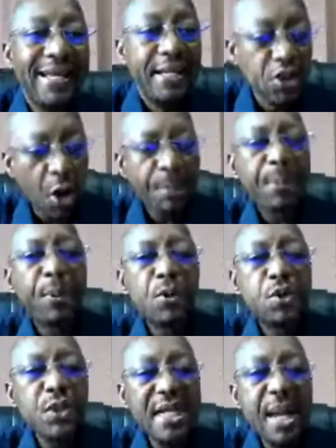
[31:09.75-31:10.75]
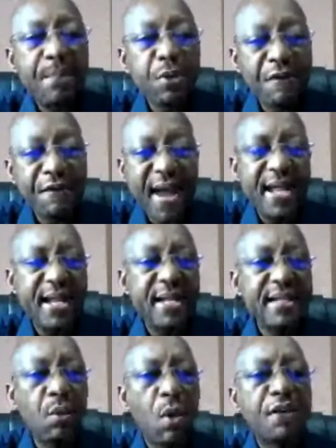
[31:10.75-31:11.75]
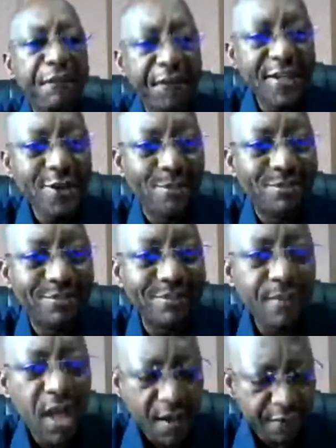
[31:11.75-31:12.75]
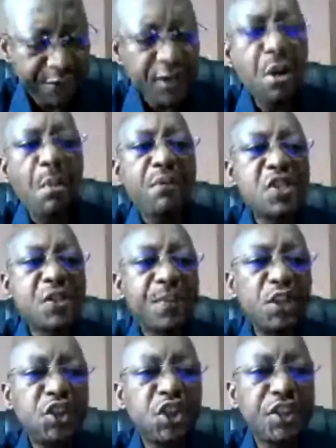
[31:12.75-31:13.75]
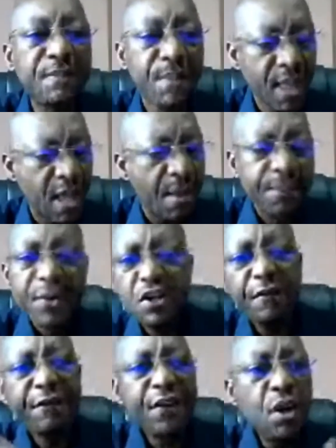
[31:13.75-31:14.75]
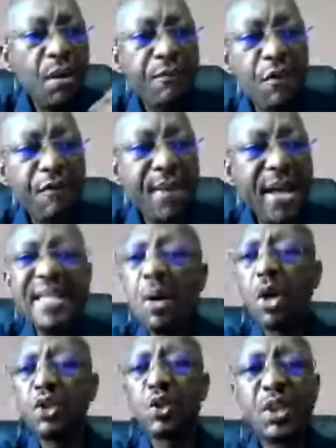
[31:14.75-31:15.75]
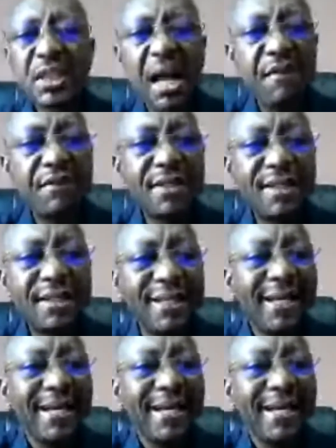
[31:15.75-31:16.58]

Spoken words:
Young people today, their profile, they want freedom. Freedom of speech, freedom of movement, they want to travel.